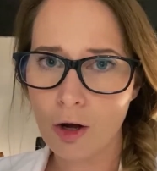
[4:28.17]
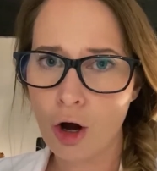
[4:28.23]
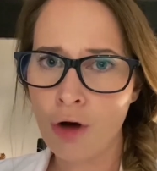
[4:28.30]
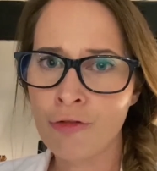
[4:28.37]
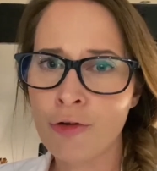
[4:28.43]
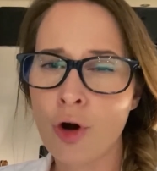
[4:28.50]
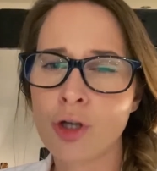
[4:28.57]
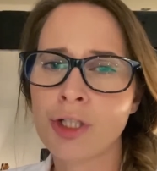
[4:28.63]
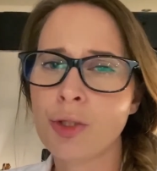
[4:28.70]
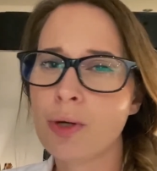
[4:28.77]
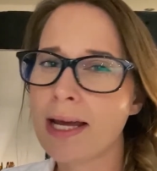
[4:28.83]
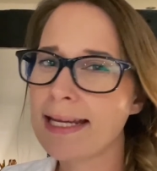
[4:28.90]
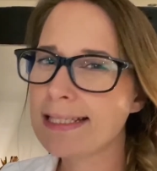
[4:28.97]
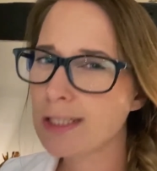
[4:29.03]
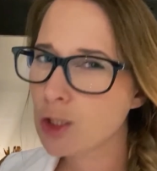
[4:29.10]
of course you
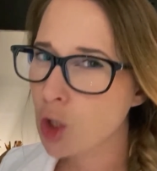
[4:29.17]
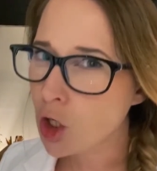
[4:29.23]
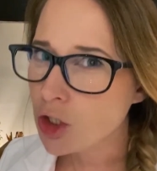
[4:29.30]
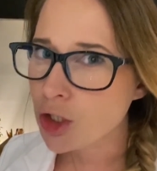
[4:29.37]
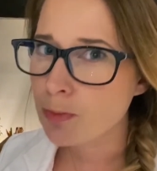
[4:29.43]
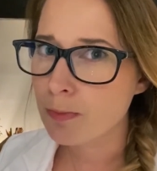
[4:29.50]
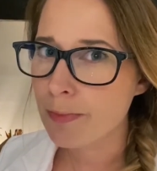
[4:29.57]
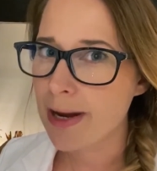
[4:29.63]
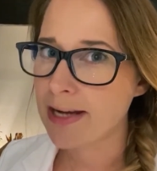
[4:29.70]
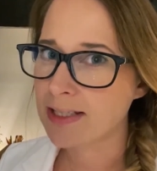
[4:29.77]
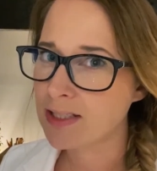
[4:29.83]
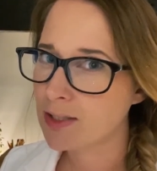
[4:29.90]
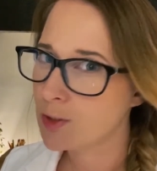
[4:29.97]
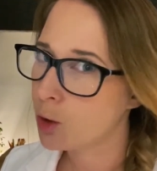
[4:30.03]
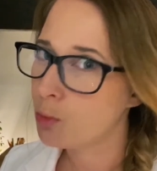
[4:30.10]
cannot make
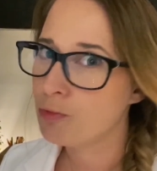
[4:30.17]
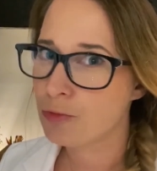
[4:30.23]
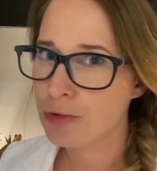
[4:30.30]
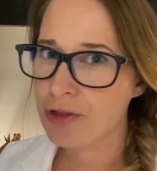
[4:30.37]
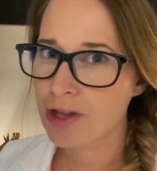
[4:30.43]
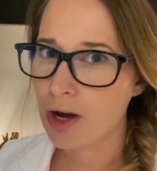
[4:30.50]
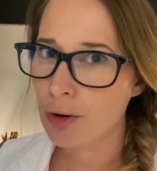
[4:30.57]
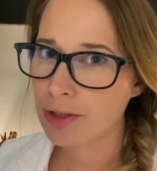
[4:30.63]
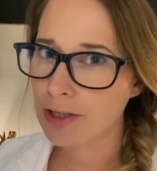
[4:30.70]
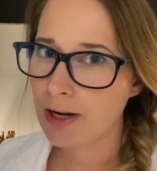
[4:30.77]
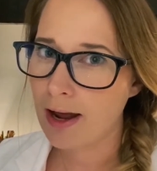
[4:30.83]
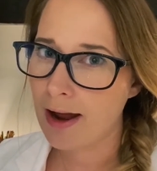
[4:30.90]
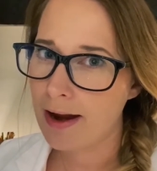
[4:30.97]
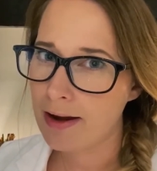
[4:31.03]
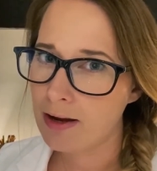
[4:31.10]
soap without
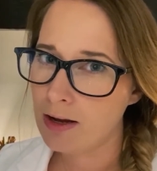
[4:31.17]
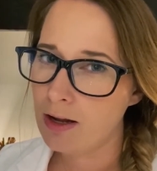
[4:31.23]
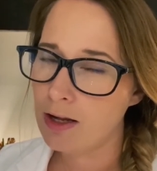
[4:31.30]
lye